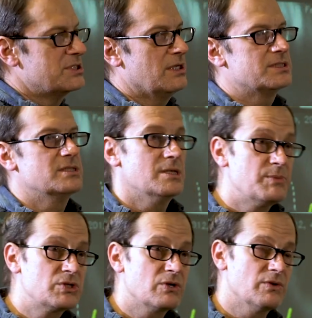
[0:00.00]
tell us the
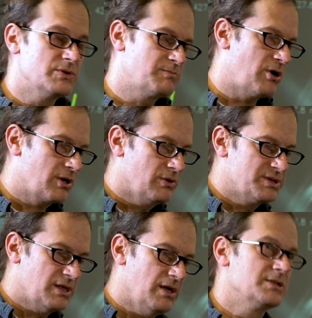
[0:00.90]
temperature of those particles
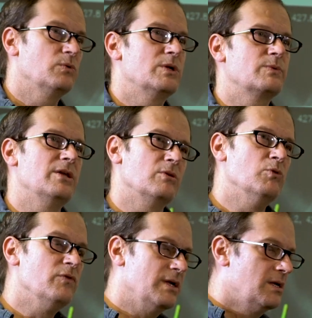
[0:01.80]
and also which way they're
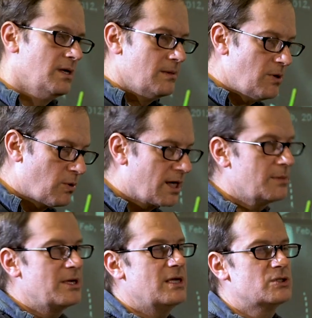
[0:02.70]
moving. But we're going
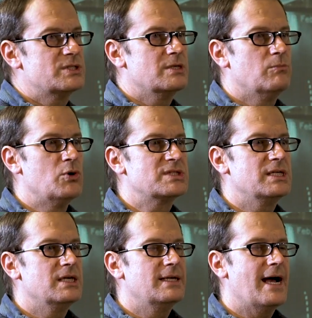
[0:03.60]
to be interested
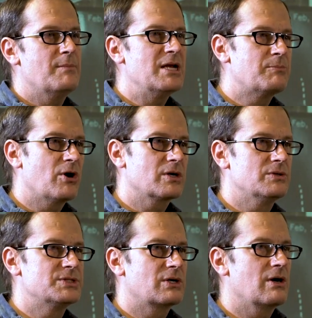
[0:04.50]
mostly in how many
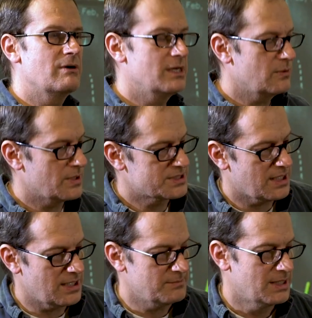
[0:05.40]
particles there are at any one
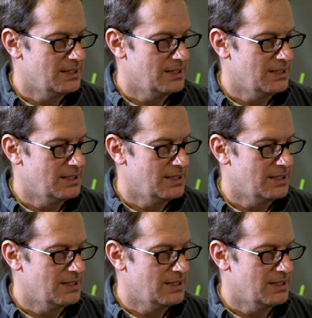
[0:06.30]
time.